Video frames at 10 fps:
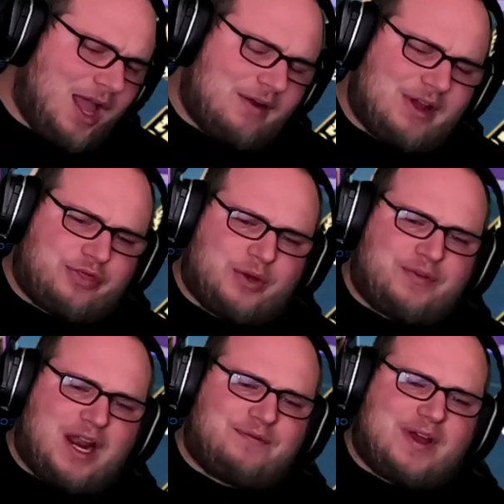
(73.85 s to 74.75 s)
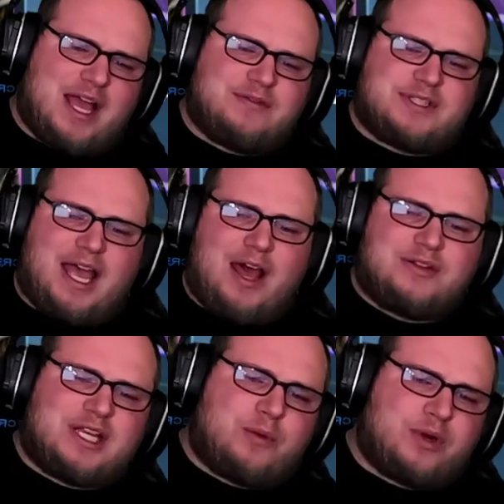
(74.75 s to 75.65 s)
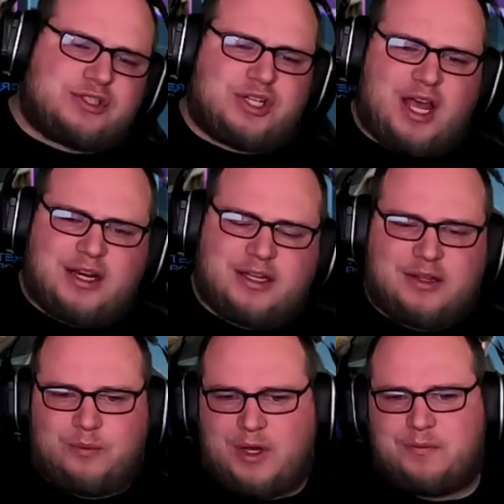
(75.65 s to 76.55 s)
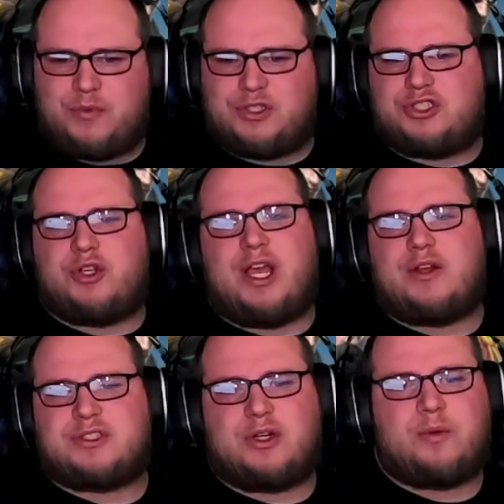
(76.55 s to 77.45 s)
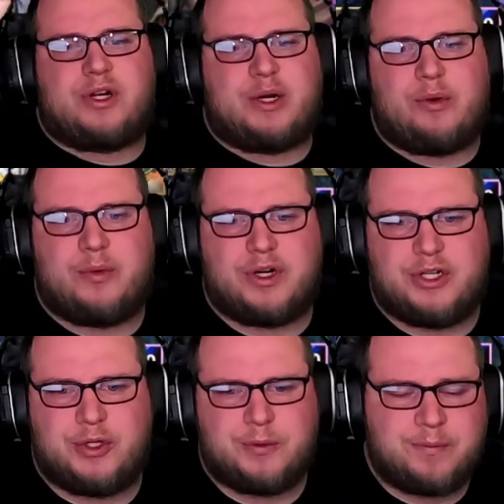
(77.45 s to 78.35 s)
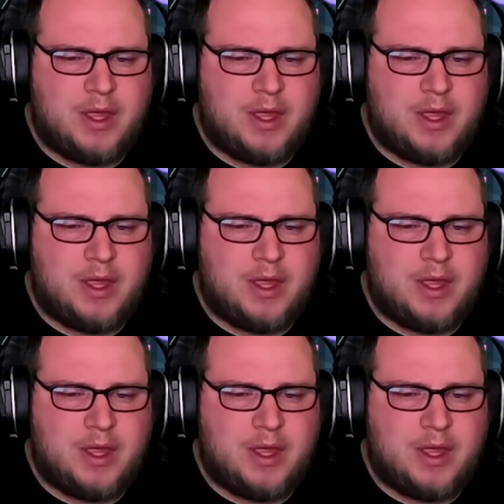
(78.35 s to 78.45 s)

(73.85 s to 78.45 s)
I've got 3 5s. How does that work, John? Well, let's show you how it's going to work and what we're going to do.